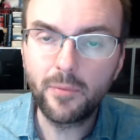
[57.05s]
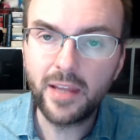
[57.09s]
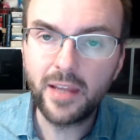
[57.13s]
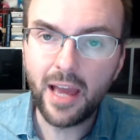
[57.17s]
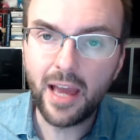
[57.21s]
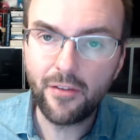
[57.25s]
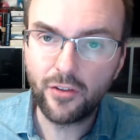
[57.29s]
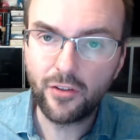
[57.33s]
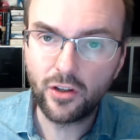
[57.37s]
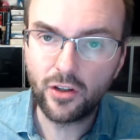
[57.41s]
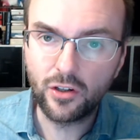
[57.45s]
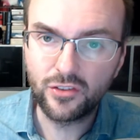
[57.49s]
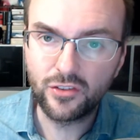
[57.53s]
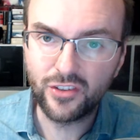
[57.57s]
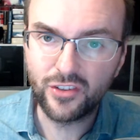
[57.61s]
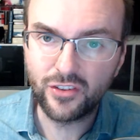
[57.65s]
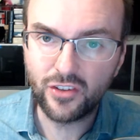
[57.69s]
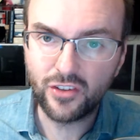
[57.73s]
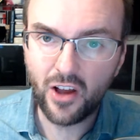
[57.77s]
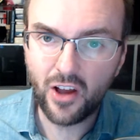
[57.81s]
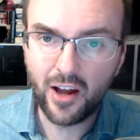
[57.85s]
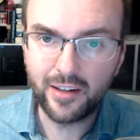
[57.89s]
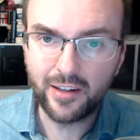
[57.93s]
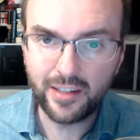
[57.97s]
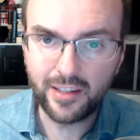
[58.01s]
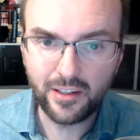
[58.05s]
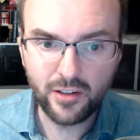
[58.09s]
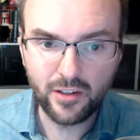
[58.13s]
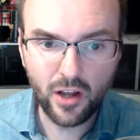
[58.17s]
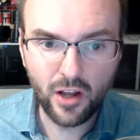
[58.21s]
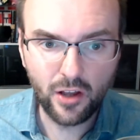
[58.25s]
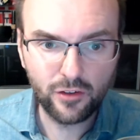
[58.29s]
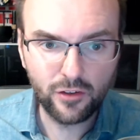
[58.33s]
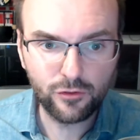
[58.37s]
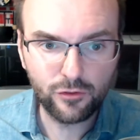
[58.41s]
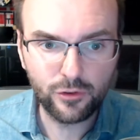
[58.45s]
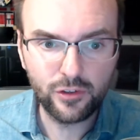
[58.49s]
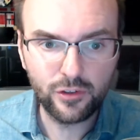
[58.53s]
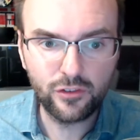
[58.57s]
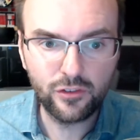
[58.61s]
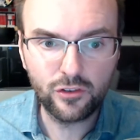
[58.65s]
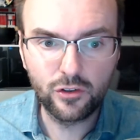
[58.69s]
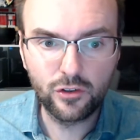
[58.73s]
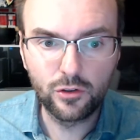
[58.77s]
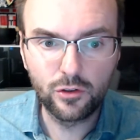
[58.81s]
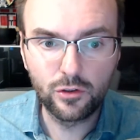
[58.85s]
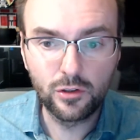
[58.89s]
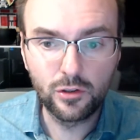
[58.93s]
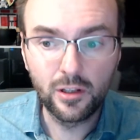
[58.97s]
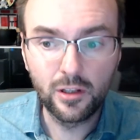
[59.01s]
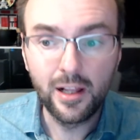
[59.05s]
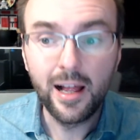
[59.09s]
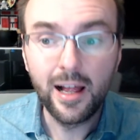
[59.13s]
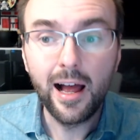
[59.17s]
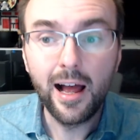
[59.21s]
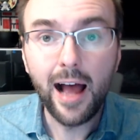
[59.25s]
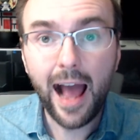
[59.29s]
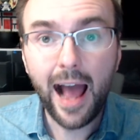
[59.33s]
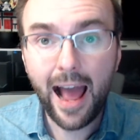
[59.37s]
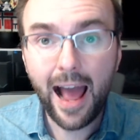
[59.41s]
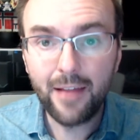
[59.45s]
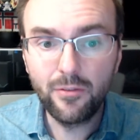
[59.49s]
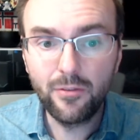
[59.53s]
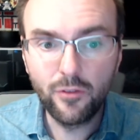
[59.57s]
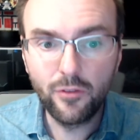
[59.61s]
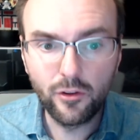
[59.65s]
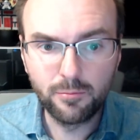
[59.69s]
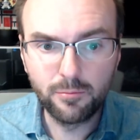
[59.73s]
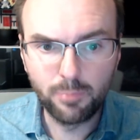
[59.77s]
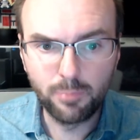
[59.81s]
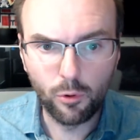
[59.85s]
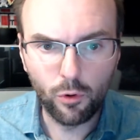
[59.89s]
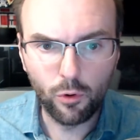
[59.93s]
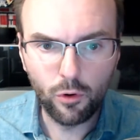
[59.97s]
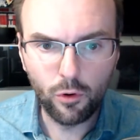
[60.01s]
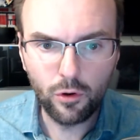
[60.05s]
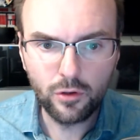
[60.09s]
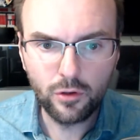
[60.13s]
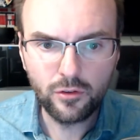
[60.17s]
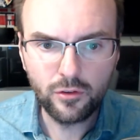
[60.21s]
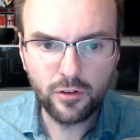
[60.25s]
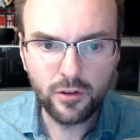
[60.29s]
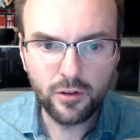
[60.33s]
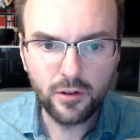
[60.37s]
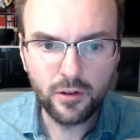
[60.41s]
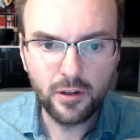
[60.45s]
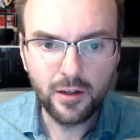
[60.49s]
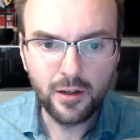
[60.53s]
the Ethical Society Nursery School and the board,